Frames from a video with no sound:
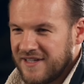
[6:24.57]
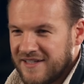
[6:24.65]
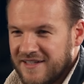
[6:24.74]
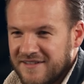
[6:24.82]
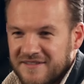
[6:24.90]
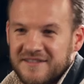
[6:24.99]
And
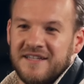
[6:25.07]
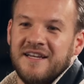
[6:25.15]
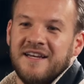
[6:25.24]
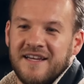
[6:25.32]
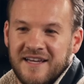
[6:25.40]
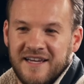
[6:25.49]
then
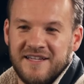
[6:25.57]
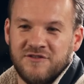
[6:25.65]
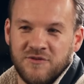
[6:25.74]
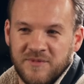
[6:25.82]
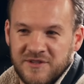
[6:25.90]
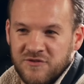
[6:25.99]
he
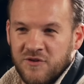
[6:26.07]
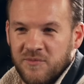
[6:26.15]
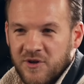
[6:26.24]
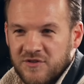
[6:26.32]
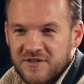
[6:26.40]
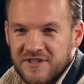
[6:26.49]
took me to do a
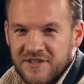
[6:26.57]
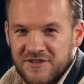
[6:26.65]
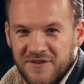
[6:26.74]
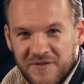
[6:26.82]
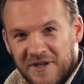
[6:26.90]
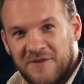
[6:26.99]
boxing session.
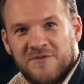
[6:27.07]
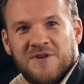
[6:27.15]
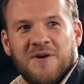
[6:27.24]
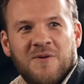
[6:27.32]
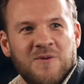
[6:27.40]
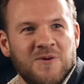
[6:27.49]
I think he was
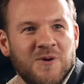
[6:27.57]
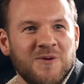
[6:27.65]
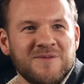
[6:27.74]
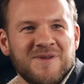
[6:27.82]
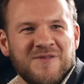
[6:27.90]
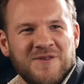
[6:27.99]
like, oh, caught
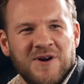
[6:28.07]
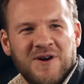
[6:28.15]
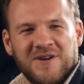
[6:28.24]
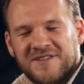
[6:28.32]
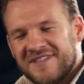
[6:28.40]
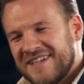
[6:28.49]
him off
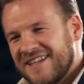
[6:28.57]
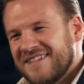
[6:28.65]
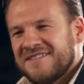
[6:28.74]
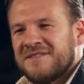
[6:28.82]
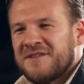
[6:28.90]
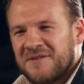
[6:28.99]
guard, and
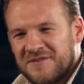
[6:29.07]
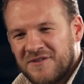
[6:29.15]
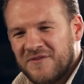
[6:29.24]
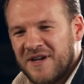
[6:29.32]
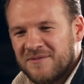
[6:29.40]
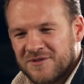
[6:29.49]
then
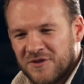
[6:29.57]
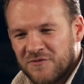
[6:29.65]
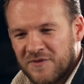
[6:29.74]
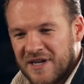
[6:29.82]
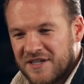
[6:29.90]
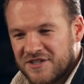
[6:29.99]
developed a good
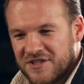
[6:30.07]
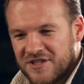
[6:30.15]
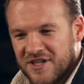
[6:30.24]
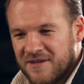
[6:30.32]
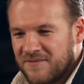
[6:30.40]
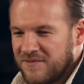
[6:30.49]

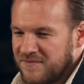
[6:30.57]
relationship.